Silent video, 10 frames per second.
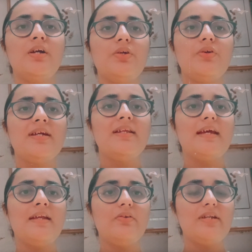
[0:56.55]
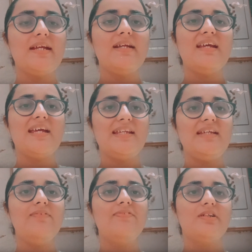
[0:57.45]
You can annotate
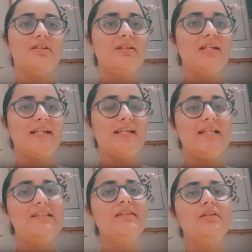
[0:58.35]
any further details